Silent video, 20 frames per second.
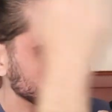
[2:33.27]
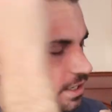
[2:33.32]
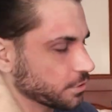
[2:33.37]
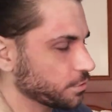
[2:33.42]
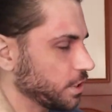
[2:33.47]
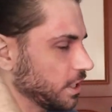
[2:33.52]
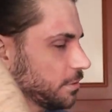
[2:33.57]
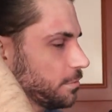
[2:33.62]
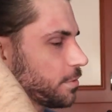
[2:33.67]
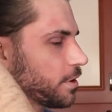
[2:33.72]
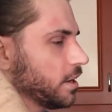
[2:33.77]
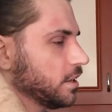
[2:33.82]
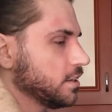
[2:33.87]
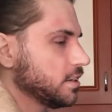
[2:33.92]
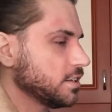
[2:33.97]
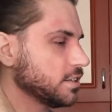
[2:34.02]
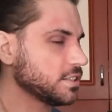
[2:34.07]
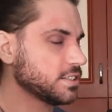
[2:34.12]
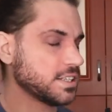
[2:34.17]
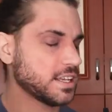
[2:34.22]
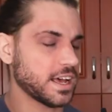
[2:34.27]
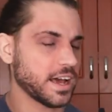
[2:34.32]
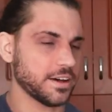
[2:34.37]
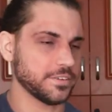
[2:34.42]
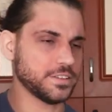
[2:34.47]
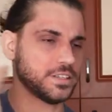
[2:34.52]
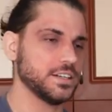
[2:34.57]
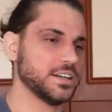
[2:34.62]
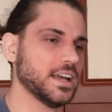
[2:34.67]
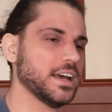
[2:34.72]
The Creed Brothers
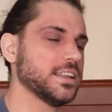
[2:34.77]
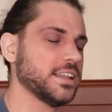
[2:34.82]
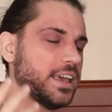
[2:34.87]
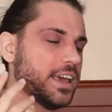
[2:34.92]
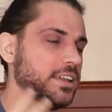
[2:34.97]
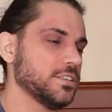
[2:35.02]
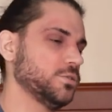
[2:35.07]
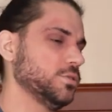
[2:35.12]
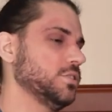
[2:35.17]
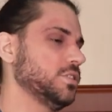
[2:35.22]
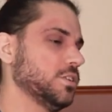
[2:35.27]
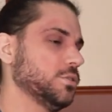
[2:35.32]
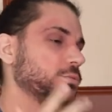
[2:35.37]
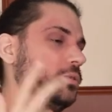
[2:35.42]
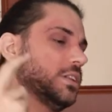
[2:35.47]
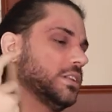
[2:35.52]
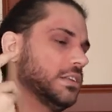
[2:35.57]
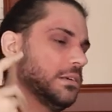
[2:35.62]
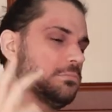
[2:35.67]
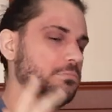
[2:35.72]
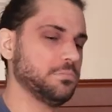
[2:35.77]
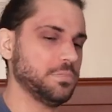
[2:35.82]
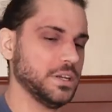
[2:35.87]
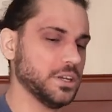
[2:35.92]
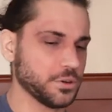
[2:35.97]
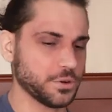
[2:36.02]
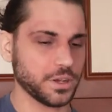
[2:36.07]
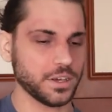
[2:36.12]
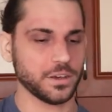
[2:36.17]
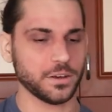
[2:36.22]
after that had to deal with
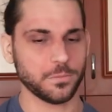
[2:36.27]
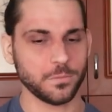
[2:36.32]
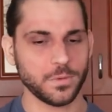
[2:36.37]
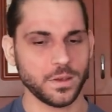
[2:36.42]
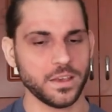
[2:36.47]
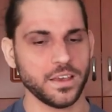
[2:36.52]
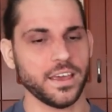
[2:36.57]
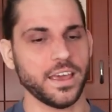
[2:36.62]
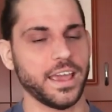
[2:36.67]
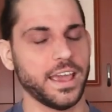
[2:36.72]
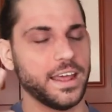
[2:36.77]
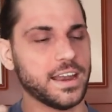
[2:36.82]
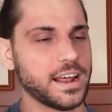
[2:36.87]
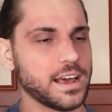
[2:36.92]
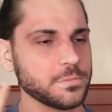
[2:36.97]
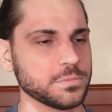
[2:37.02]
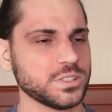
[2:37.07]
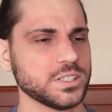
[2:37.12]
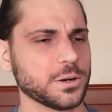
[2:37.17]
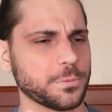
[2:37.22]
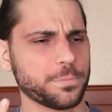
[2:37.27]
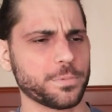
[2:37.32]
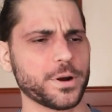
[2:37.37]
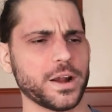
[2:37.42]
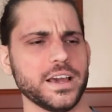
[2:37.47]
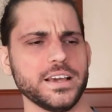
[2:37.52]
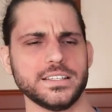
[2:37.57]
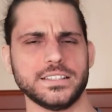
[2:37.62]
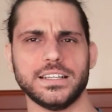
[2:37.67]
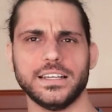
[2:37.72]
Imperium, and I'm
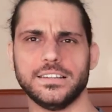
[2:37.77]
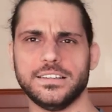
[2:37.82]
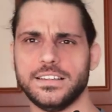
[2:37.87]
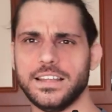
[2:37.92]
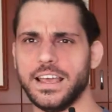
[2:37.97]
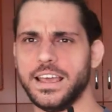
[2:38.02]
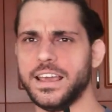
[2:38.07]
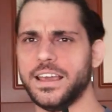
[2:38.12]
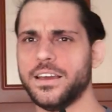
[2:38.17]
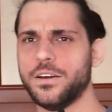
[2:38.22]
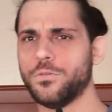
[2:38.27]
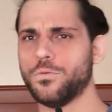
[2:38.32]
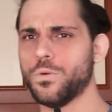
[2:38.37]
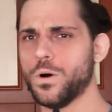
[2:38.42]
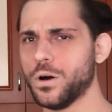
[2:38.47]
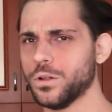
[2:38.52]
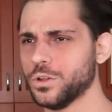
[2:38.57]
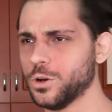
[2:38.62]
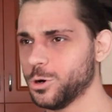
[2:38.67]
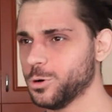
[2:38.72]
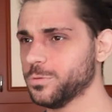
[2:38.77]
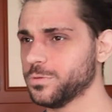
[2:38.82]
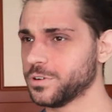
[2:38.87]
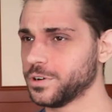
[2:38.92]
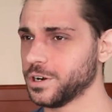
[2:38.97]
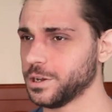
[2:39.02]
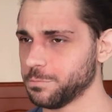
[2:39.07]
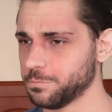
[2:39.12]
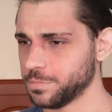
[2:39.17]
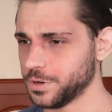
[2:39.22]
surprised that they won
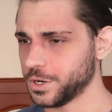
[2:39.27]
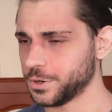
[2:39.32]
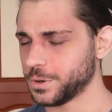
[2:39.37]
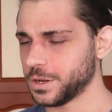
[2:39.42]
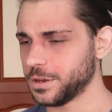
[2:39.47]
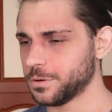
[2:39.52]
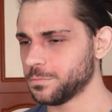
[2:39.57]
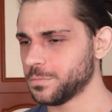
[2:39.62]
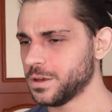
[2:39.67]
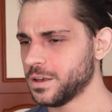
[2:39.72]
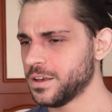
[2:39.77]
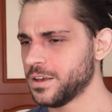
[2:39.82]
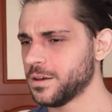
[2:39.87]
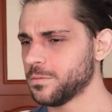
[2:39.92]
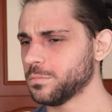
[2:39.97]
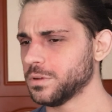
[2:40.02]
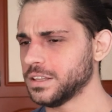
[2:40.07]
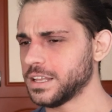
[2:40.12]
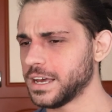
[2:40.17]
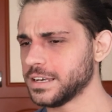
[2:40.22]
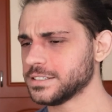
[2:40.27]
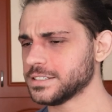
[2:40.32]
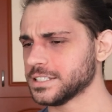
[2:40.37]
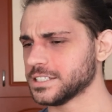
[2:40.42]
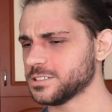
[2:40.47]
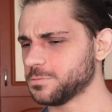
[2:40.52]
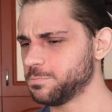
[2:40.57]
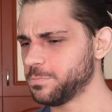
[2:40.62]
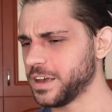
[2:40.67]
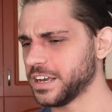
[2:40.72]
over Imperium. But I
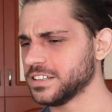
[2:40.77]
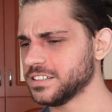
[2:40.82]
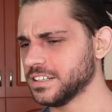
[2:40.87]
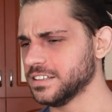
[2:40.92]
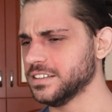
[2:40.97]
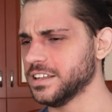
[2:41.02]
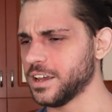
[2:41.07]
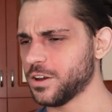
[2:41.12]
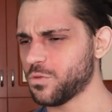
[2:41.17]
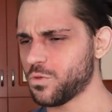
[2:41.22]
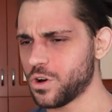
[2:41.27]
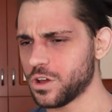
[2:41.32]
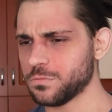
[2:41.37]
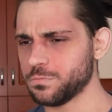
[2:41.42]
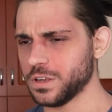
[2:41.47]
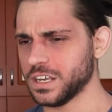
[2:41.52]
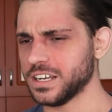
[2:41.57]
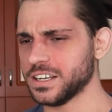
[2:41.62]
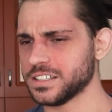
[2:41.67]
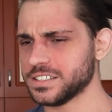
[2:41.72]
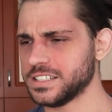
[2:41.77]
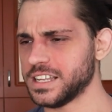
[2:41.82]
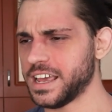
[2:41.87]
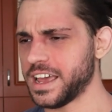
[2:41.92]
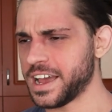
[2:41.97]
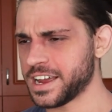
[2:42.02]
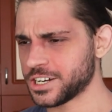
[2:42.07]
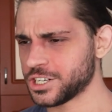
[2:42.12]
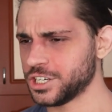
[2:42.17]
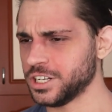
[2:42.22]
suspect that they won because
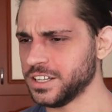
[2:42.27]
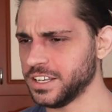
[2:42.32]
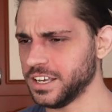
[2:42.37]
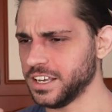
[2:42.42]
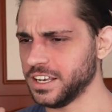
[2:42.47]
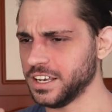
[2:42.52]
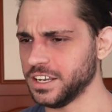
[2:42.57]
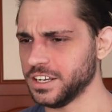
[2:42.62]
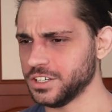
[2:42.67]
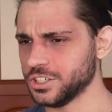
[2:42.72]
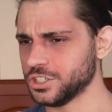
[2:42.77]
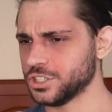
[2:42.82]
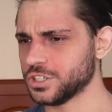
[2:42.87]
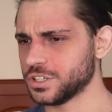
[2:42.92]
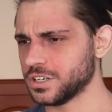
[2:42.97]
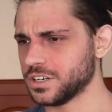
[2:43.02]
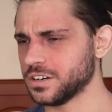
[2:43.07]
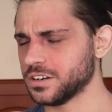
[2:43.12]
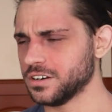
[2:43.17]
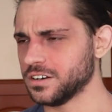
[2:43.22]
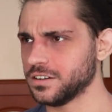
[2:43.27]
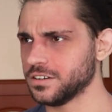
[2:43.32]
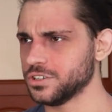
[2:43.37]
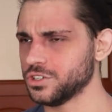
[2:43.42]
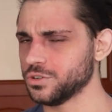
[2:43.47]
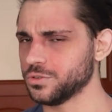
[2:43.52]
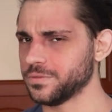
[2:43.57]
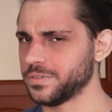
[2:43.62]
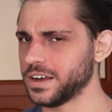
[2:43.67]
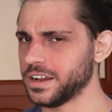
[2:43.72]
they actually injured
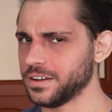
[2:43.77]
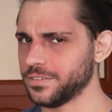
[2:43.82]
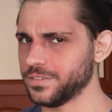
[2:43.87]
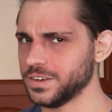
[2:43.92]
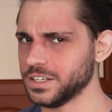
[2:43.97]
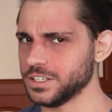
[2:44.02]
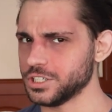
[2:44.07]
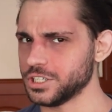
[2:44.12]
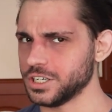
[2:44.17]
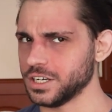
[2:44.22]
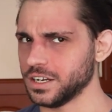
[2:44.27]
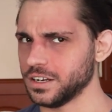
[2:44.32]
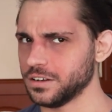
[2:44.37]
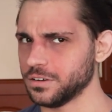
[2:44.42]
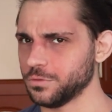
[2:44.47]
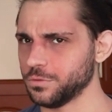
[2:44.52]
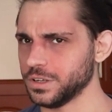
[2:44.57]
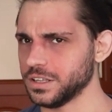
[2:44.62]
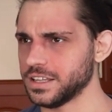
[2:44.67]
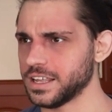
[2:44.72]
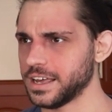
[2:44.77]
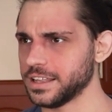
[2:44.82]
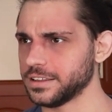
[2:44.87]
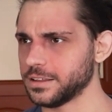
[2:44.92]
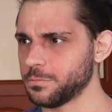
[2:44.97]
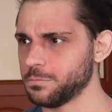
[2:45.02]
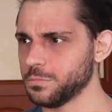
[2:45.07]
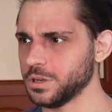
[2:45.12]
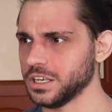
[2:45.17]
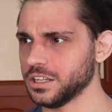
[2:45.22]
Giovanni Vinci with that
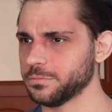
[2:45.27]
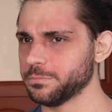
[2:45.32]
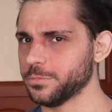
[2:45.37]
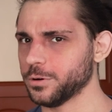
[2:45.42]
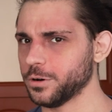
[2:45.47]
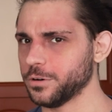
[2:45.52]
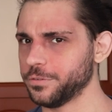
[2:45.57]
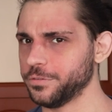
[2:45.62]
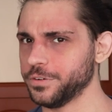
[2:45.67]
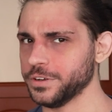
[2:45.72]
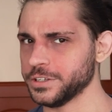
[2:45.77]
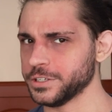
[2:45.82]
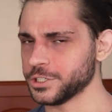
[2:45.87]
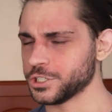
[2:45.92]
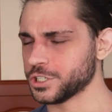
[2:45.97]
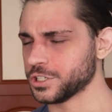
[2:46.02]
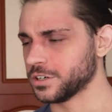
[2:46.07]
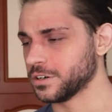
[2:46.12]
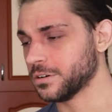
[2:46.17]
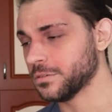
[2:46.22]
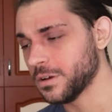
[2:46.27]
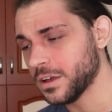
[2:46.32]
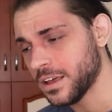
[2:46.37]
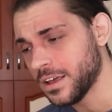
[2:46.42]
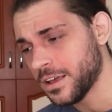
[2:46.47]
meatball finisher.